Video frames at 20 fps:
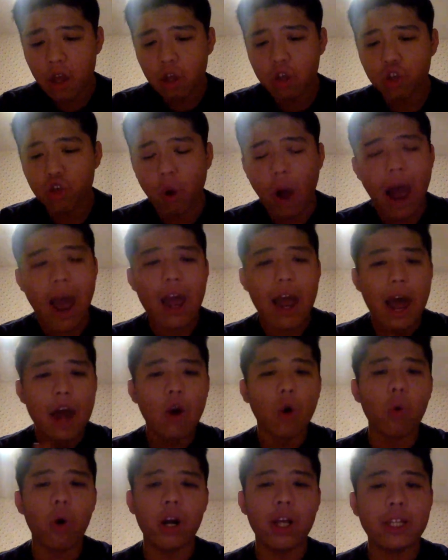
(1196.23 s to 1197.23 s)
So I, I
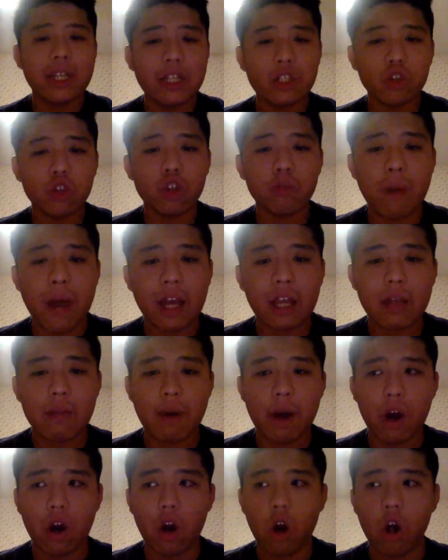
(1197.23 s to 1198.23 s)
don't want to disrespect him
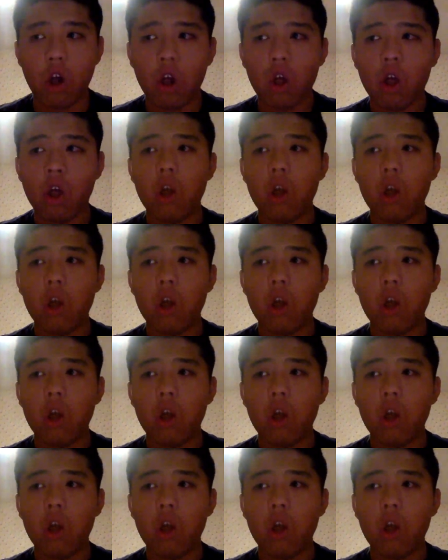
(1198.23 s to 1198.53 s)
at all.